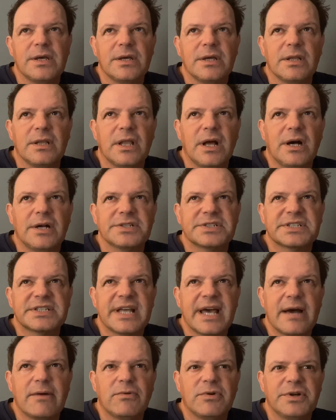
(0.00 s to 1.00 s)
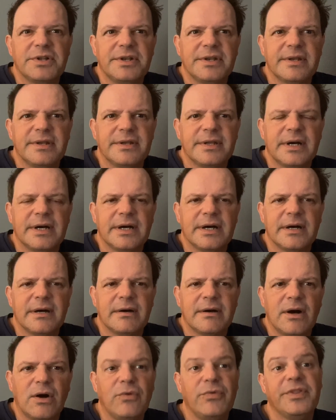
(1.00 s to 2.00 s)
Lost that one
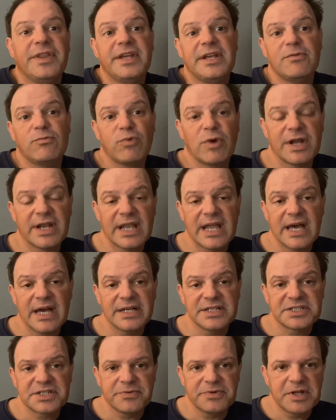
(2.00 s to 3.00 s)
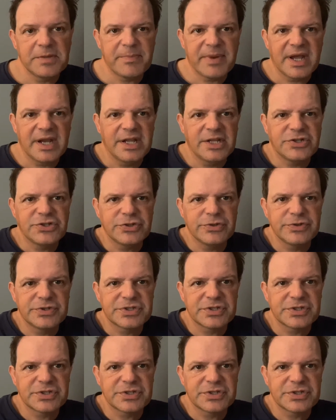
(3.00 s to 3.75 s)
on the run line, so we didn't pay any juice.